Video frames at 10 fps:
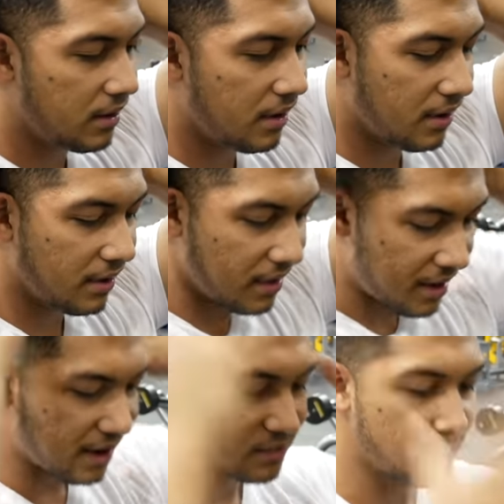uh, it
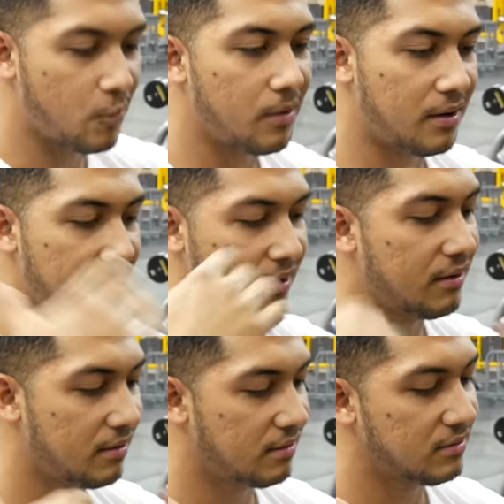has more,
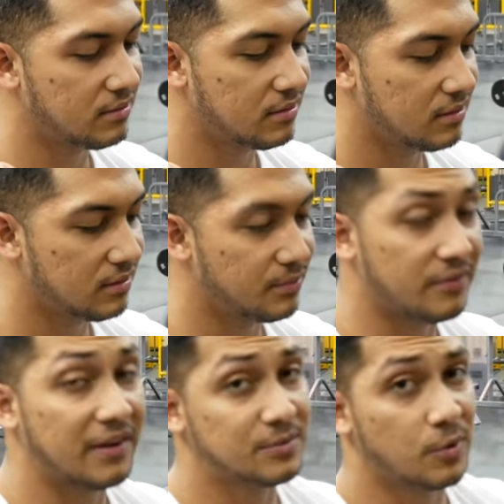
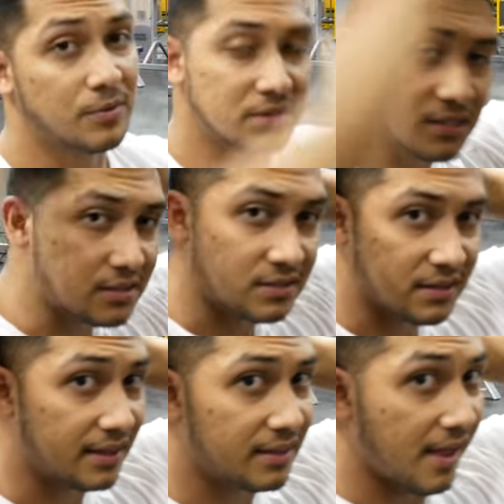provides more resistance
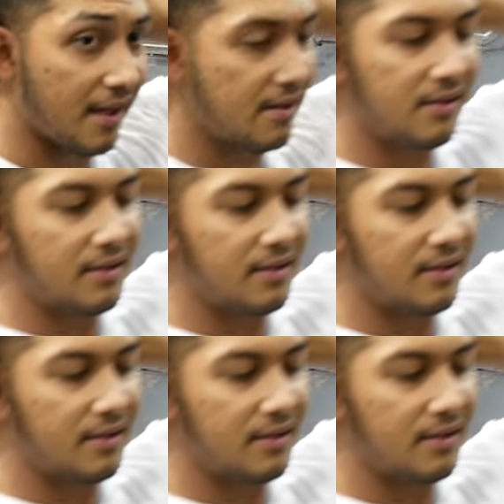like that.